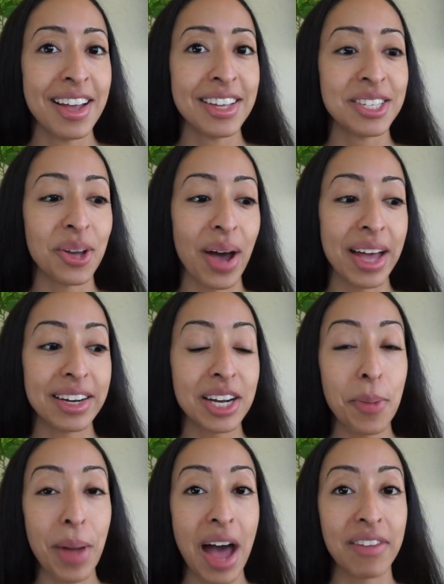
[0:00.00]
So I ended
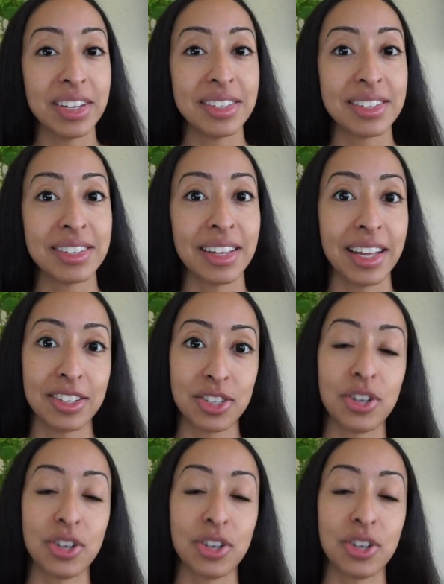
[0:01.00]
up having to